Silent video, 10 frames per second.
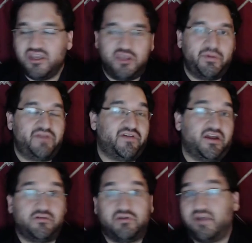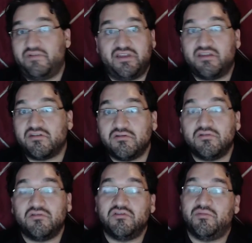you might have gone to an Ivy League
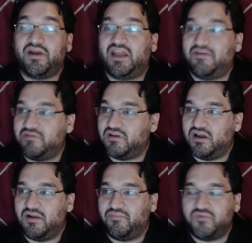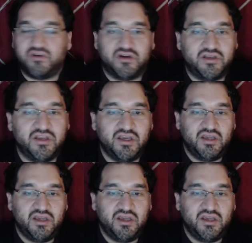school, you might have good